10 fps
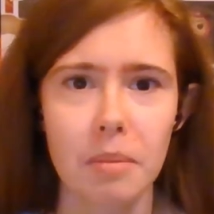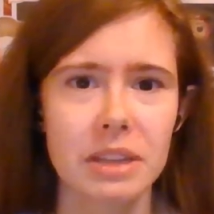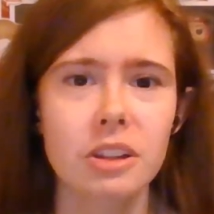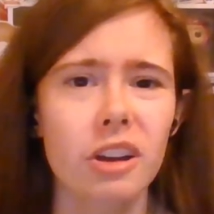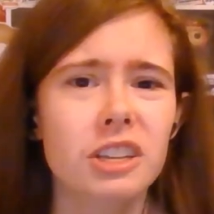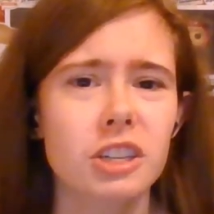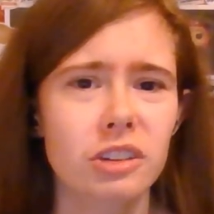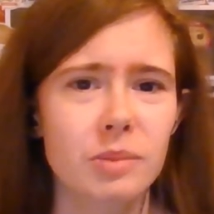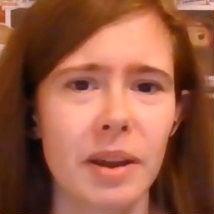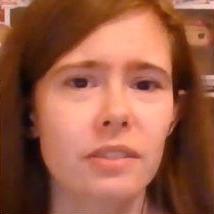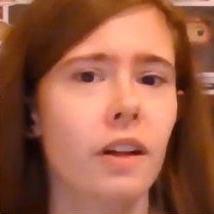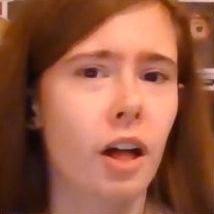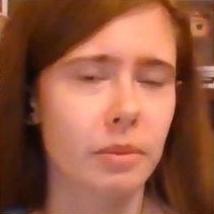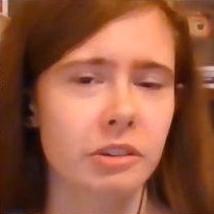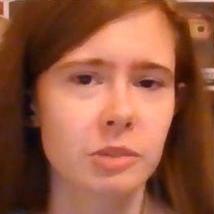As long as you're respectful,
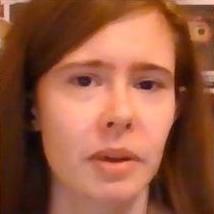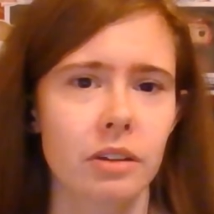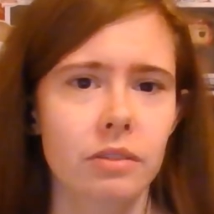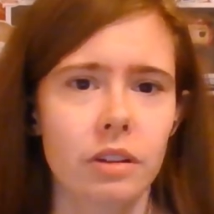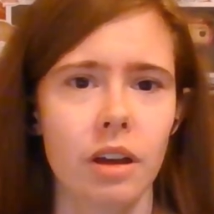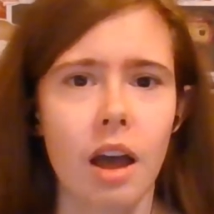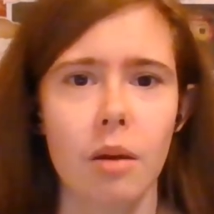I'll be respectful.